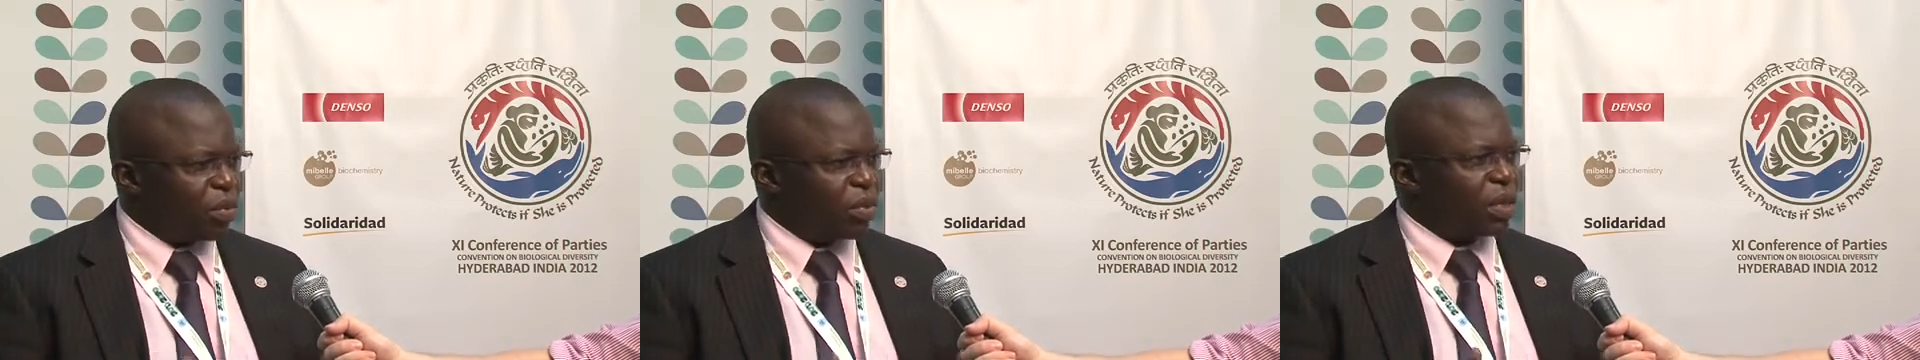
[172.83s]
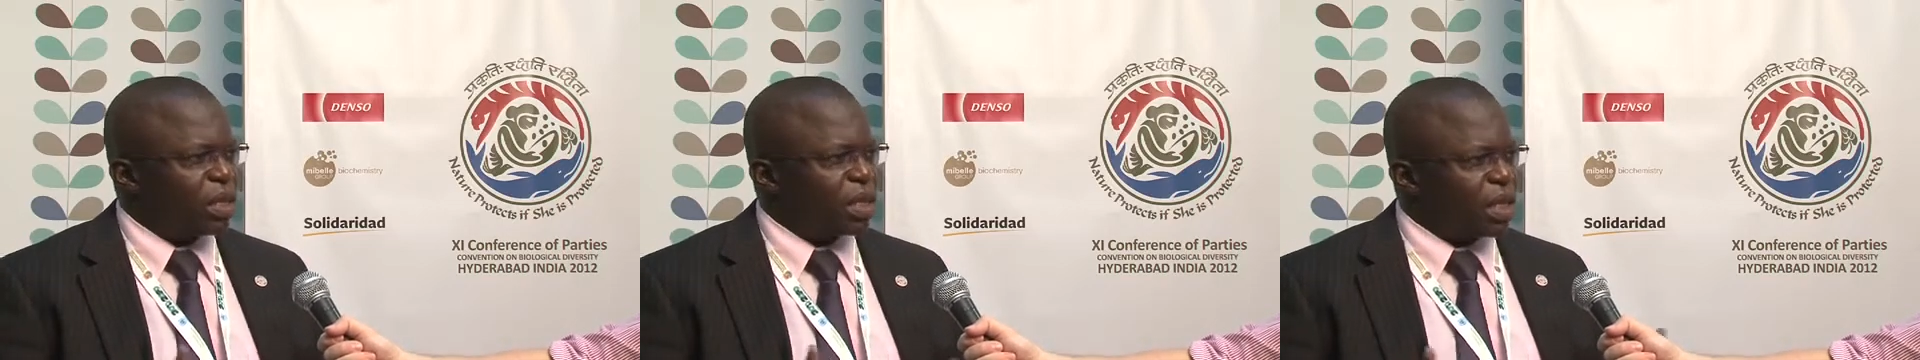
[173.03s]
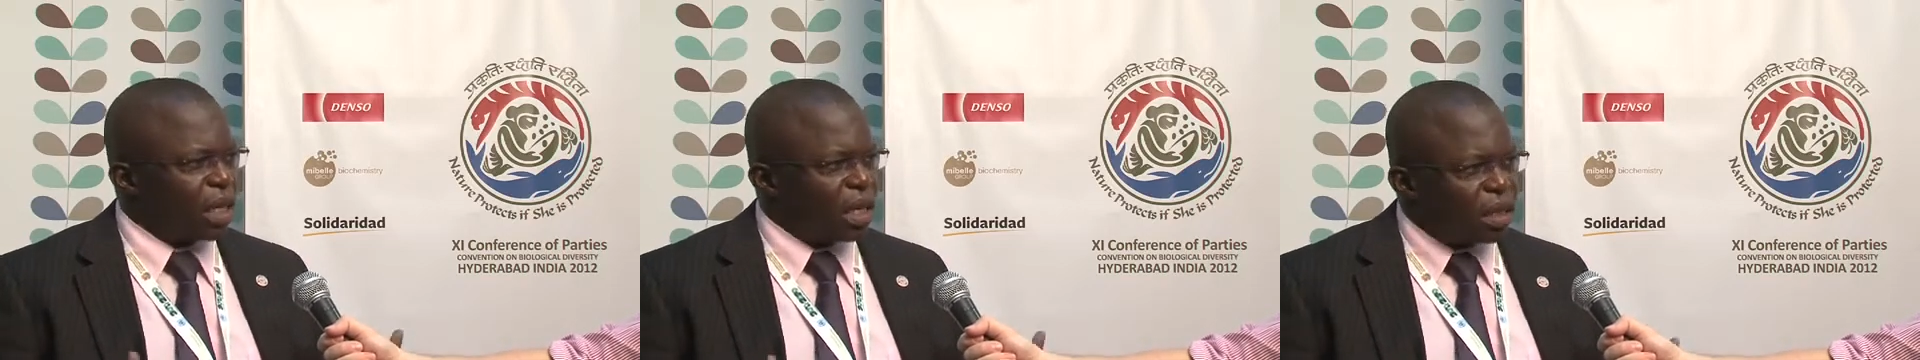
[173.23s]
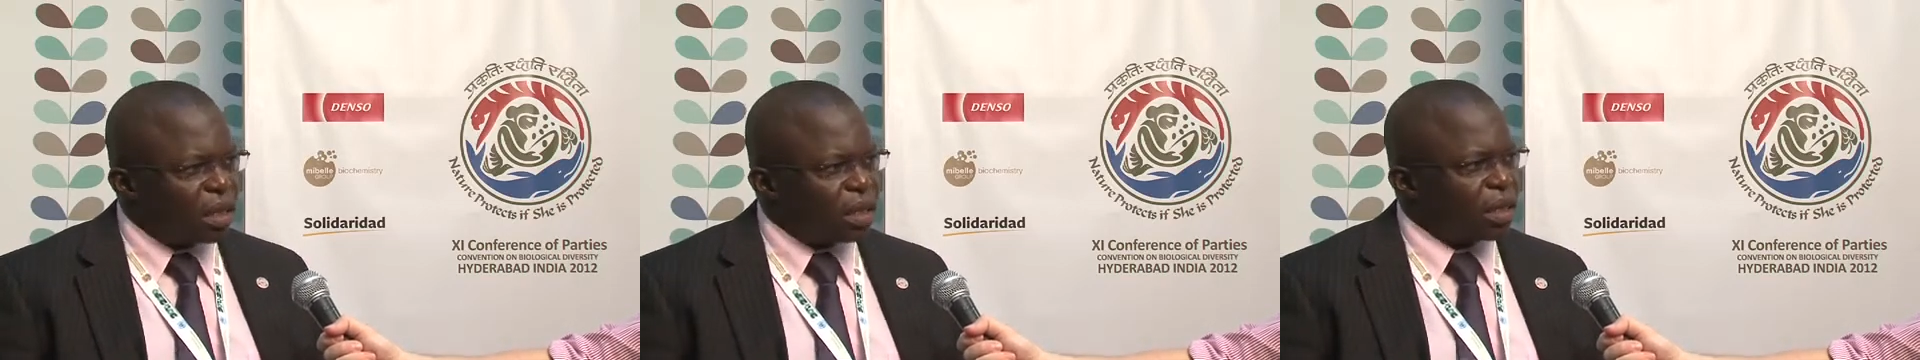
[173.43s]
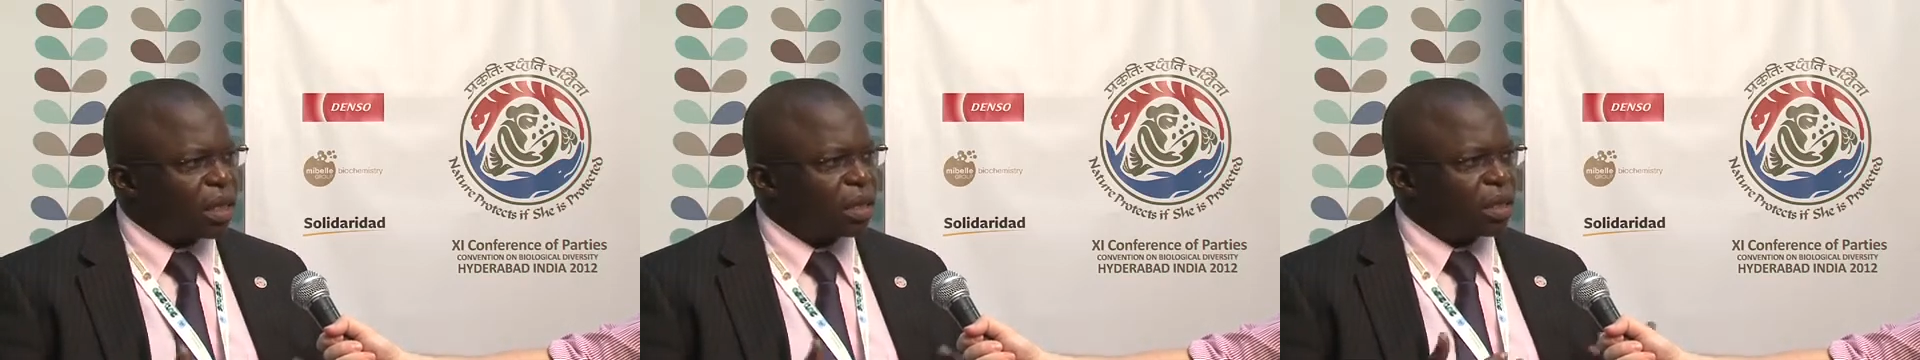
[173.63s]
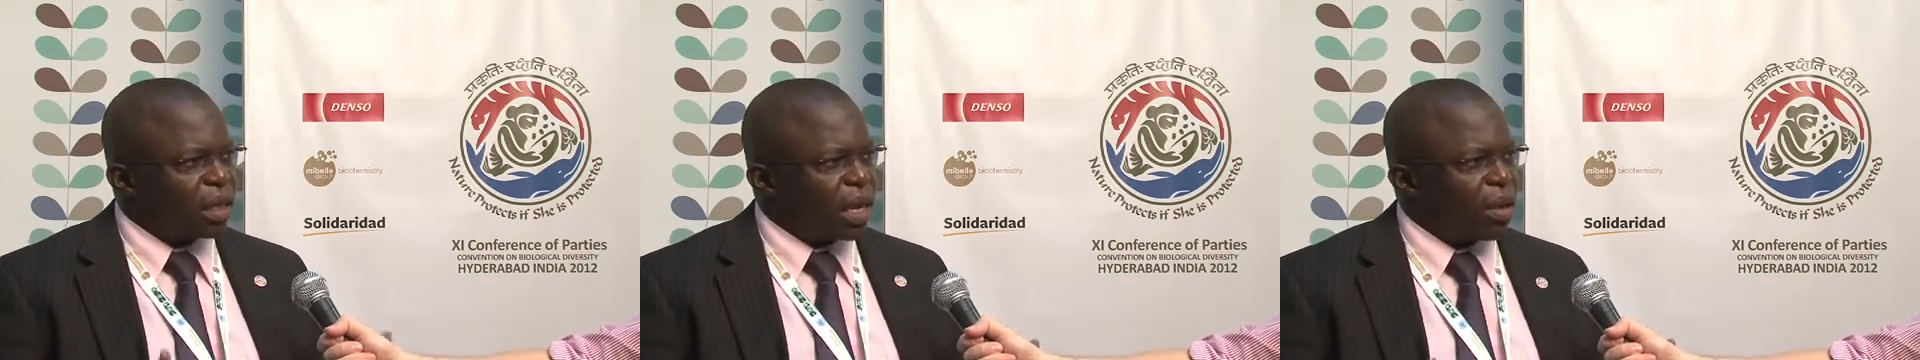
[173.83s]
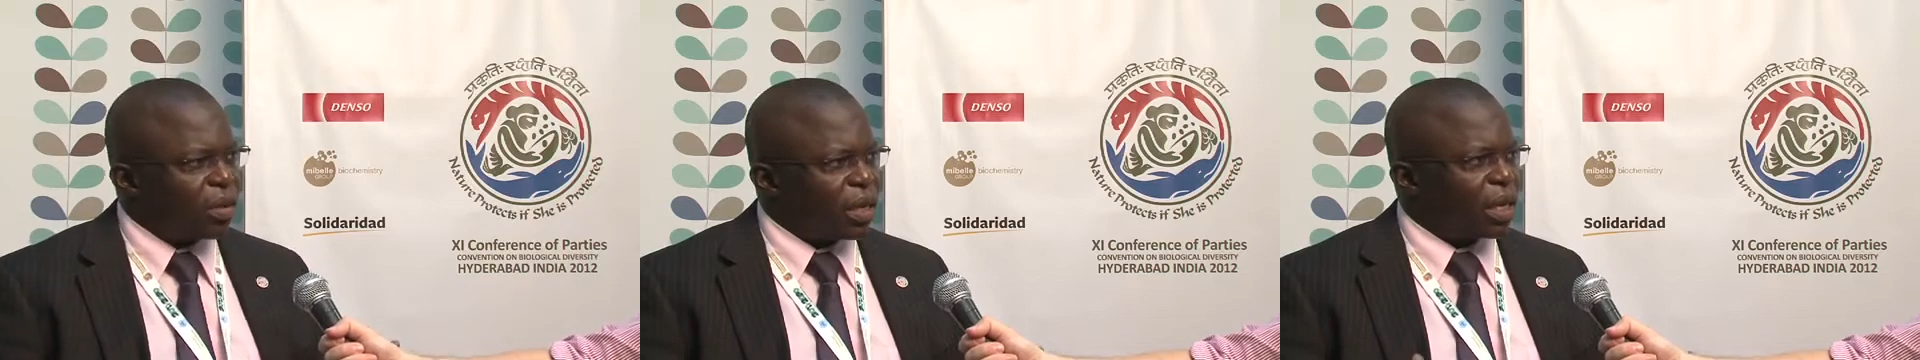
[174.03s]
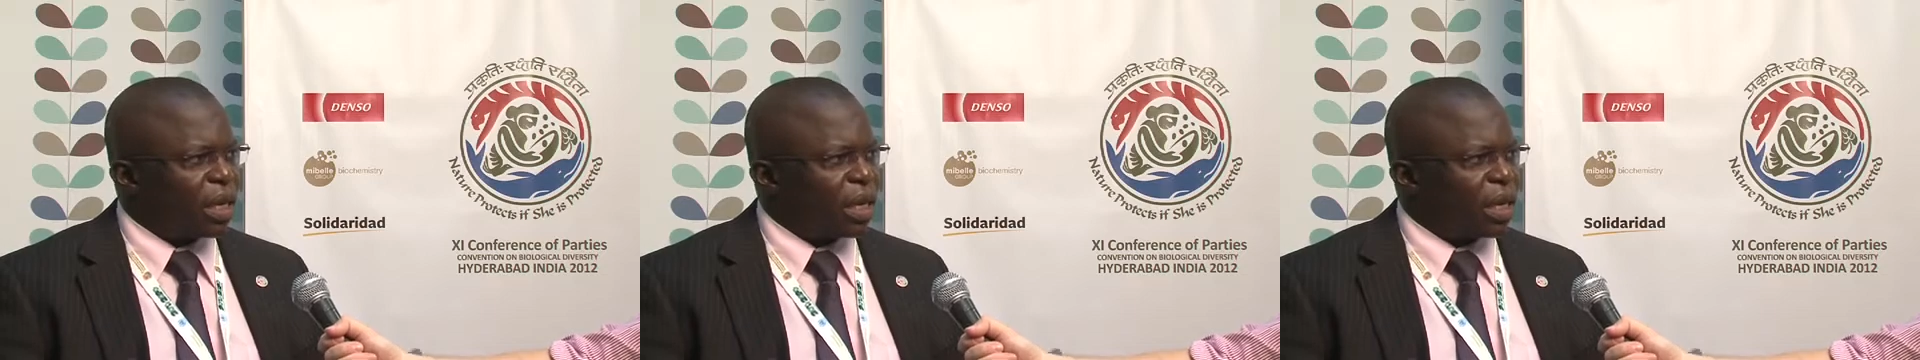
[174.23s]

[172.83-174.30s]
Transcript: with the synergies and see how they